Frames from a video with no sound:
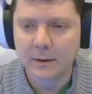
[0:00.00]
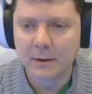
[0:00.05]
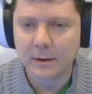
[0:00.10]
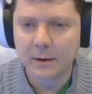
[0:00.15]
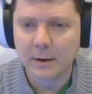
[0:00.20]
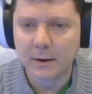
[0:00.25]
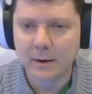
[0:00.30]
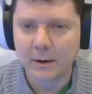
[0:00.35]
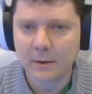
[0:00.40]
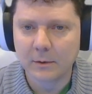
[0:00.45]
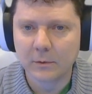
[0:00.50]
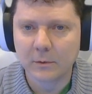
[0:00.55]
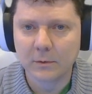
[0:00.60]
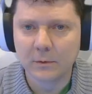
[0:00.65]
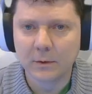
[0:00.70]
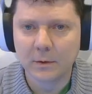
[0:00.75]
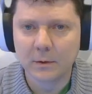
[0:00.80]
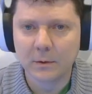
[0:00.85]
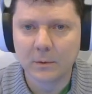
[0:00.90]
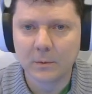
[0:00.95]
Alright,
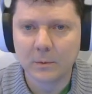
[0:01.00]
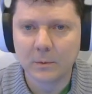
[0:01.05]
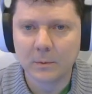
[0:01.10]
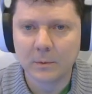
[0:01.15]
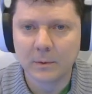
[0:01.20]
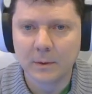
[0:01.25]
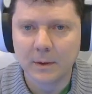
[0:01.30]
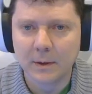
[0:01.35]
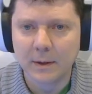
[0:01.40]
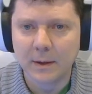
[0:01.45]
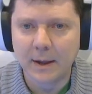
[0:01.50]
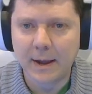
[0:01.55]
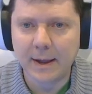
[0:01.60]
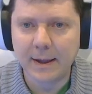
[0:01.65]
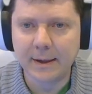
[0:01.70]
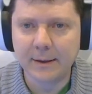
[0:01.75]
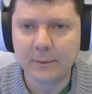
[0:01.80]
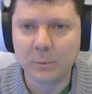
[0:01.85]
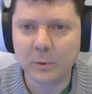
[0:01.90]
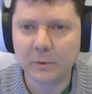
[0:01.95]
so
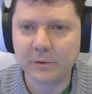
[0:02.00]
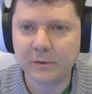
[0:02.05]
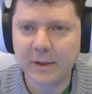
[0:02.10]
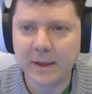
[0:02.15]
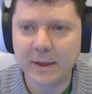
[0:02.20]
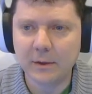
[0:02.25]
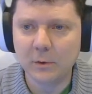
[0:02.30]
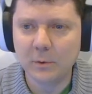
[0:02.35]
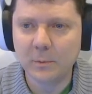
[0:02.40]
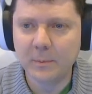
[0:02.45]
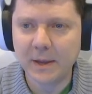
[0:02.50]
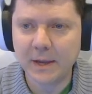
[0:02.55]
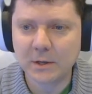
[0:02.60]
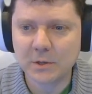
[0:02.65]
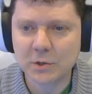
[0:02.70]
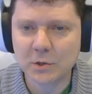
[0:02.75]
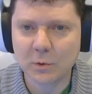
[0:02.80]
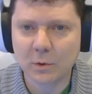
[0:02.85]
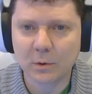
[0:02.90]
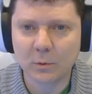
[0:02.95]
I will say you make
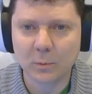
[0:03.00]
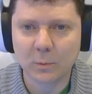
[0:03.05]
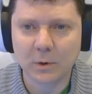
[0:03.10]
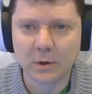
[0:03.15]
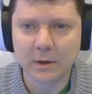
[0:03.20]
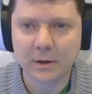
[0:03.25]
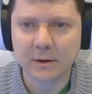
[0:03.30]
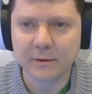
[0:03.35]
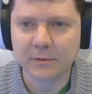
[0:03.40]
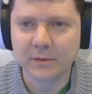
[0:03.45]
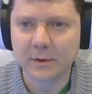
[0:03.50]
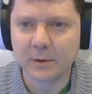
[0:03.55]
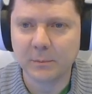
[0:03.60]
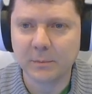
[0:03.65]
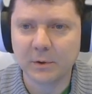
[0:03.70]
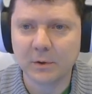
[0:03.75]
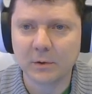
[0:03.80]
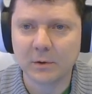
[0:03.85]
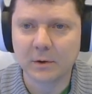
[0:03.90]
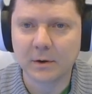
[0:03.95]
short work of the
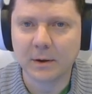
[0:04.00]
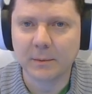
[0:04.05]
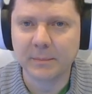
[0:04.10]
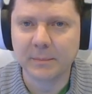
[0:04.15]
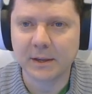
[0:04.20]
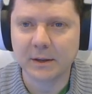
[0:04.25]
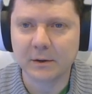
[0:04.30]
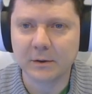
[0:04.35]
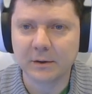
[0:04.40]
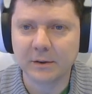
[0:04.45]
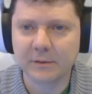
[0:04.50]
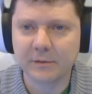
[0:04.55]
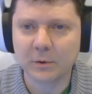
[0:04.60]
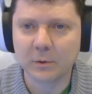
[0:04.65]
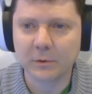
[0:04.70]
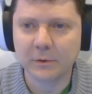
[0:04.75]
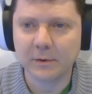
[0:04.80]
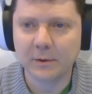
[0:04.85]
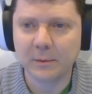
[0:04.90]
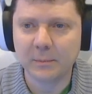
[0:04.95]
computer on beginner
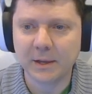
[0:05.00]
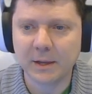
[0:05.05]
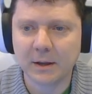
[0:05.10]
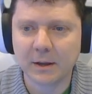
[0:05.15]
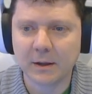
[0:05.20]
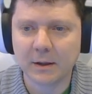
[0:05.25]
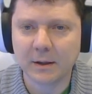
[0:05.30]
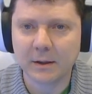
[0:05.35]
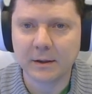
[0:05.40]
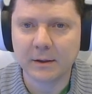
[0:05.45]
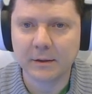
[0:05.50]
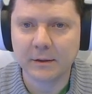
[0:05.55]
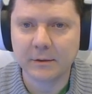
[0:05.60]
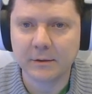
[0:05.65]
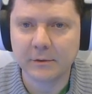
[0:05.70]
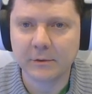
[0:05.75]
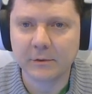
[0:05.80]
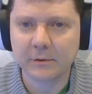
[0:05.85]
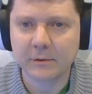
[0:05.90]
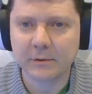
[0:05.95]
difficulty
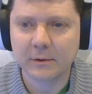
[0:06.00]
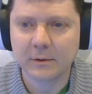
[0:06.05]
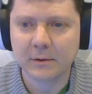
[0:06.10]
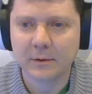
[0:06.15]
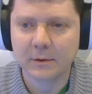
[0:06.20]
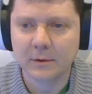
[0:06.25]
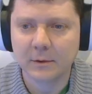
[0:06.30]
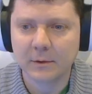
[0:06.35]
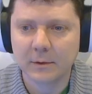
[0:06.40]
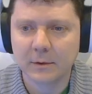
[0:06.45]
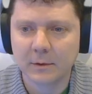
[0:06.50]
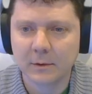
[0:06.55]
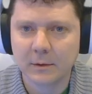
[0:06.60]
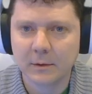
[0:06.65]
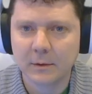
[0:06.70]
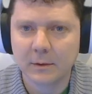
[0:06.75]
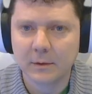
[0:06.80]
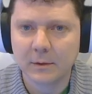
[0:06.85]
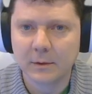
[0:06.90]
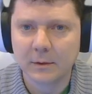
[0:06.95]
because
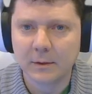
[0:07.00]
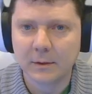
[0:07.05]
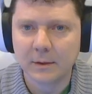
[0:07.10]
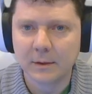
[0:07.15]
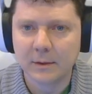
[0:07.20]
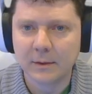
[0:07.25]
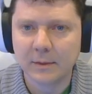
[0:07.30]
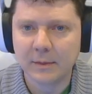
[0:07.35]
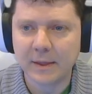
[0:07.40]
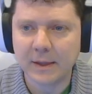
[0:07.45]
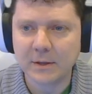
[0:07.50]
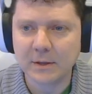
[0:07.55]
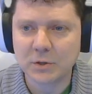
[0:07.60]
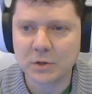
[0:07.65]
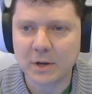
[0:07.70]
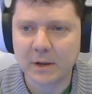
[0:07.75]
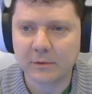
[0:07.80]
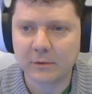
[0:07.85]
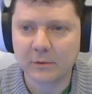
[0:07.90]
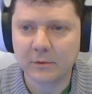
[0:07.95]
they
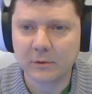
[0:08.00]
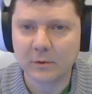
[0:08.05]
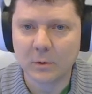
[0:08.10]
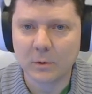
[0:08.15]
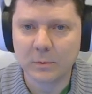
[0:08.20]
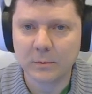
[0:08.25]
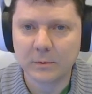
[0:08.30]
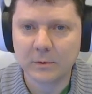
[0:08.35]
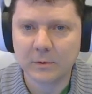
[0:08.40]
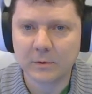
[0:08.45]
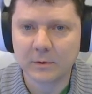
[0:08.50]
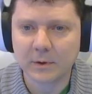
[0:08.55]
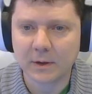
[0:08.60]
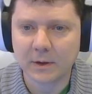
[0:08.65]
just don't